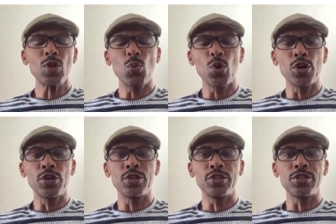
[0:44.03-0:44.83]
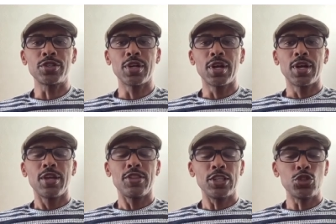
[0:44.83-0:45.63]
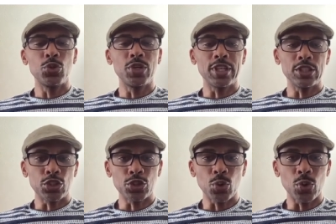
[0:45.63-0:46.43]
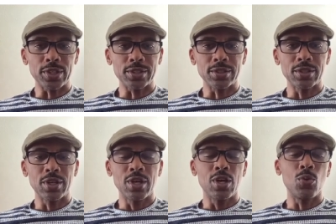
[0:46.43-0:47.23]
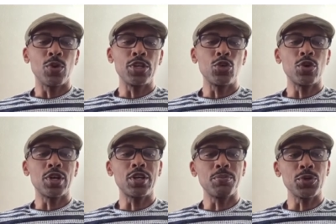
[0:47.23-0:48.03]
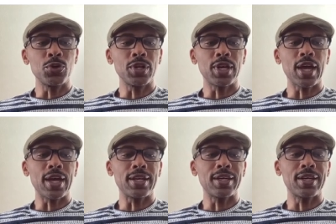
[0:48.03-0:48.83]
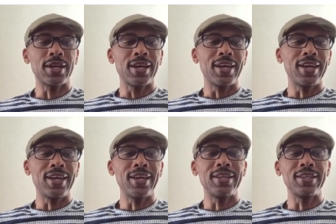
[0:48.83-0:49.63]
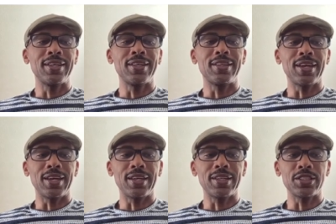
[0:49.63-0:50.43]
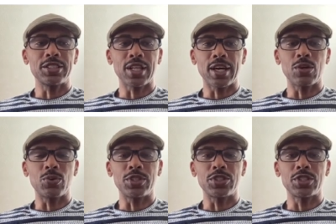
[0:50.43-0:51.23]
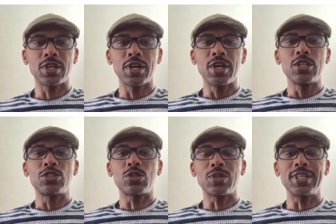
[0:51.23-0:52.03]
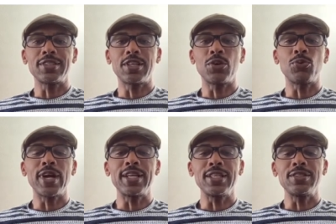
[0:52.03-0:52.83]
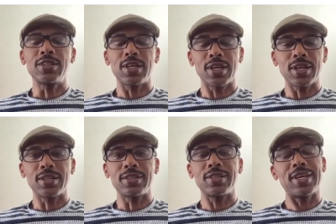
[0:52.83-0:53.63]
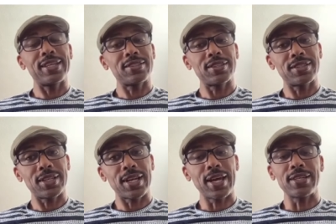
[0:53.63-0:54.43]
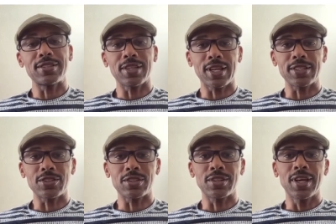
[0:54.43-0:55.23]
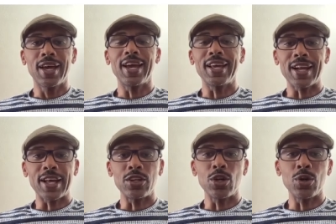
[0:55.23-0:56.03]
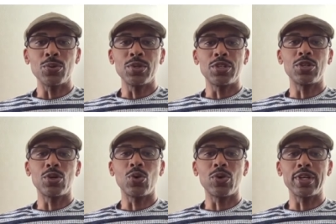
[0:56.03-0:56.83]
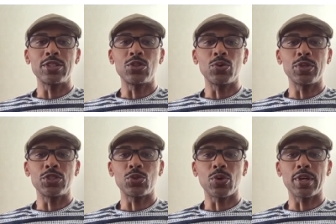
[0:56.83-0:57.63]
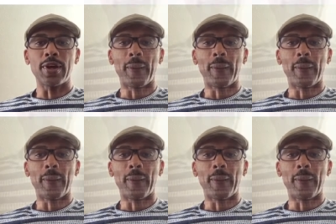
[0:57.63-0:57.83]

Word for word: words that you can shorten when you are communicating in the English language. So let's get ready to get into today's lesson, and I know you're going to enjoy it.